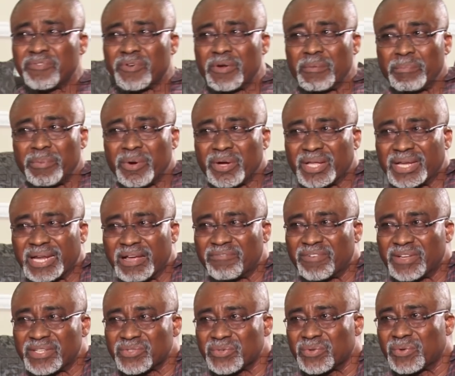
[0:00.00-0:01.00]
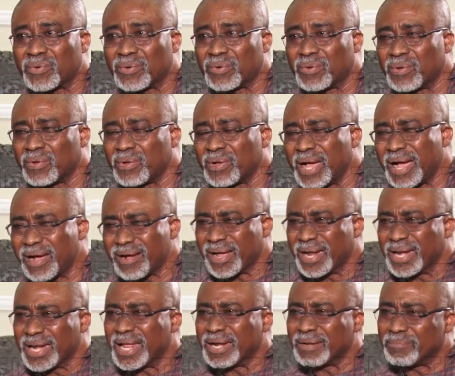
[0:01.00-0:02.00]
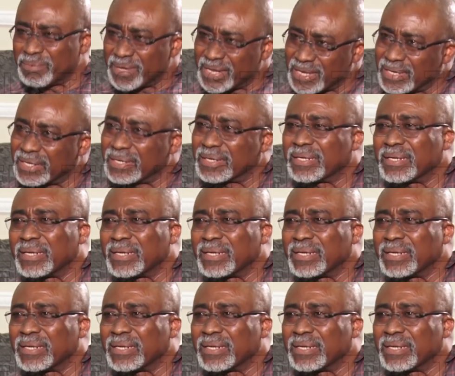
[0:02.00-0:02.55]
from Burkina Faso. How can that be?